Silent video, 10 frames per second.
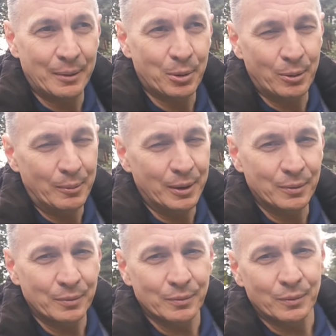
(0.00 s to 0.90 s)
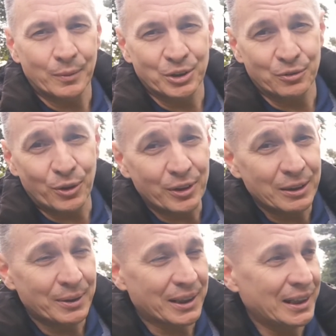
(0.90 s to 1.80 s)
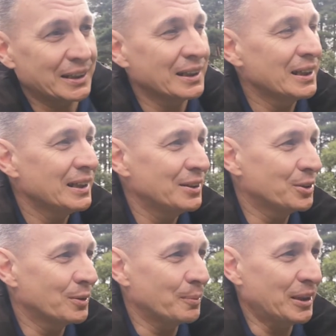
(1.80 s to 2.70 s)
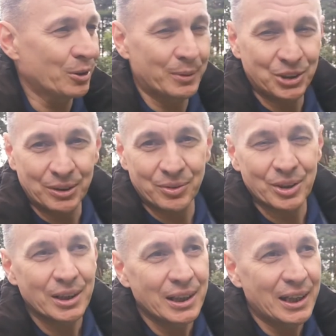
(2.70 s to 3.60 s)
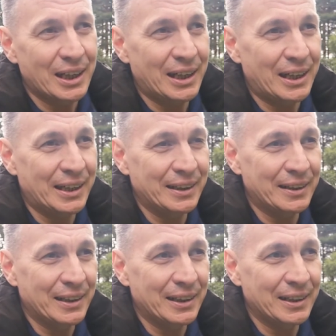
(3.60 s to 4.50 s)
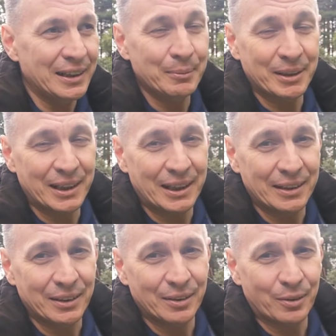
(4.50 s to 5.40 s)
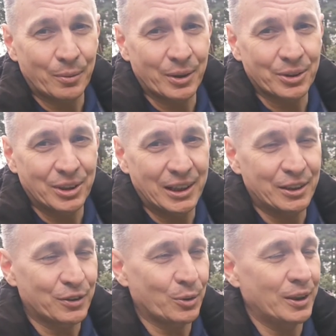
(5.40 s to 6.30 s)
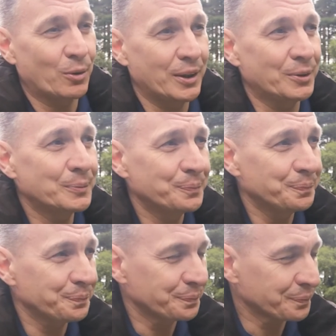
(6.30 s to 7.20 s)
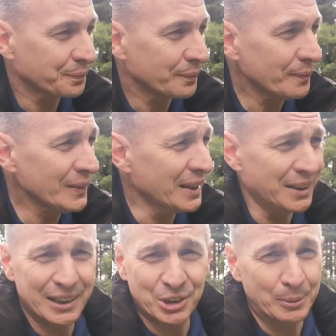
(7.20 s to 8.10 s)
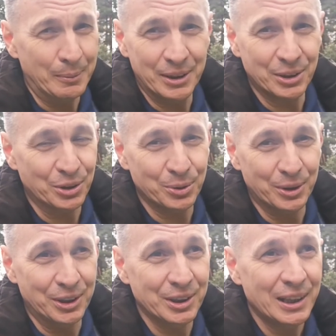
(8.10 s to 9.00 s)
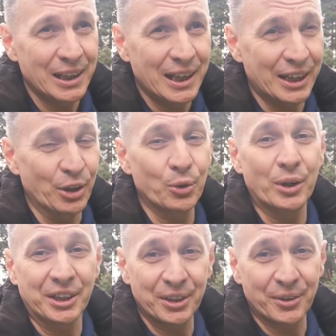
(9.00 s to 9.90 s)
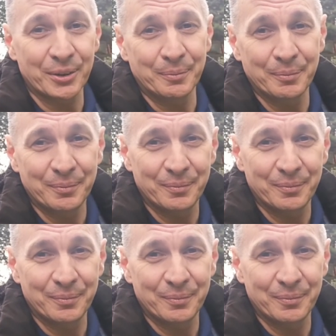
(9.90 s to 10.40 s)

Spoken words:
probably about once a fortnight when I can, depending on my shifts. And he and my dad worked together for quite a while, and he has some amazing stories. And although I hear them,